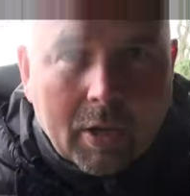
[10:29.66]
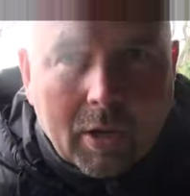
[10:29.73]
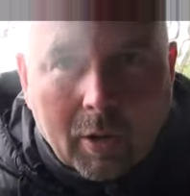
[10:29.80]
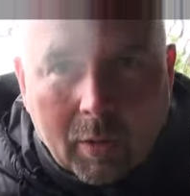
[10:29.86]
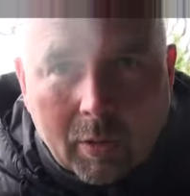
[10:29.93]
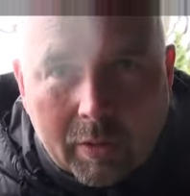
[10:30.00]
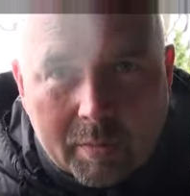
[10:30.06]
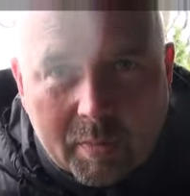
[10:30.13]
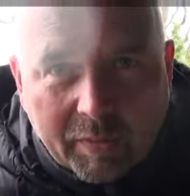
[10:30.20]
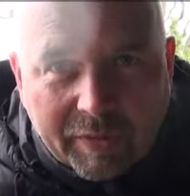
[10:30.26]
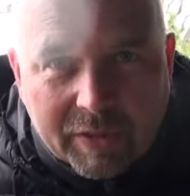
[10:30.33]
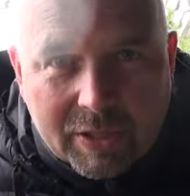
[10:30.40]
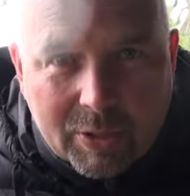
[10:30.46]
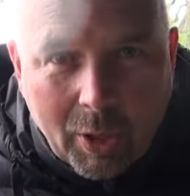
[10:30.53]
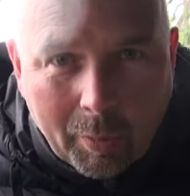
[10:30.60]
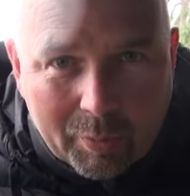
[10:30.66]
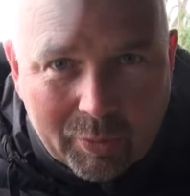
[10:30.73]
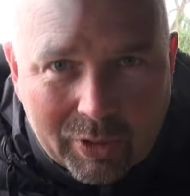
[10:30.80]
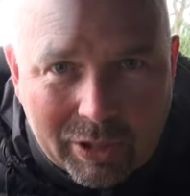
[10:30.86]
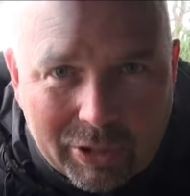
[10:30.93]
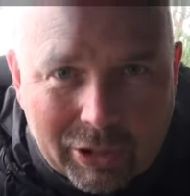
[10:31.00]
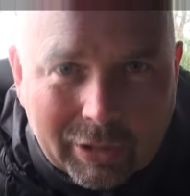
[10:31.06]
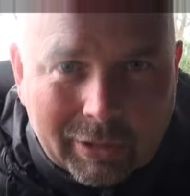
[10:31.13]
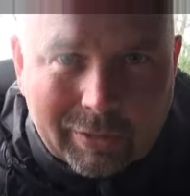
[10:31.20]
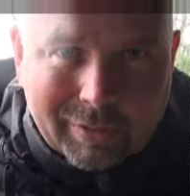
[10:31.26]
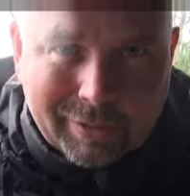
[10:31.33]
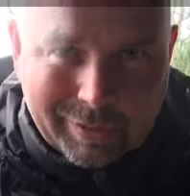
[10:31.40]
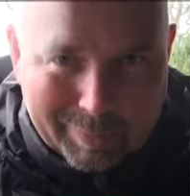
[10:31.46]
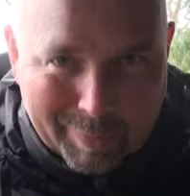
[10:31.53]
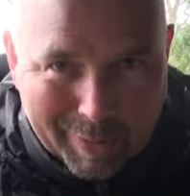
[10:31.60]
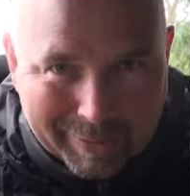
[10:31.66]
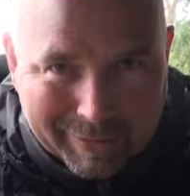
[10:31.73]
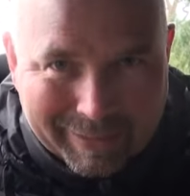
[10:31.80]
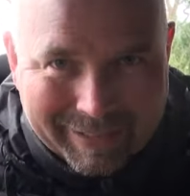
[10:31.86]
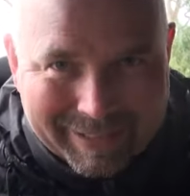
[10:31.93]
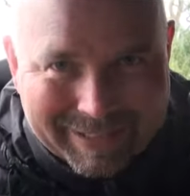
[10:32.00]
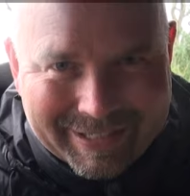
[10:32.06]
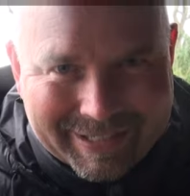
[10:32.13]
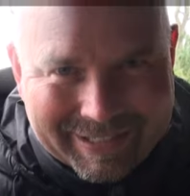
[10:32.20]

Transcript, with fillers: or the muffin top region in my case.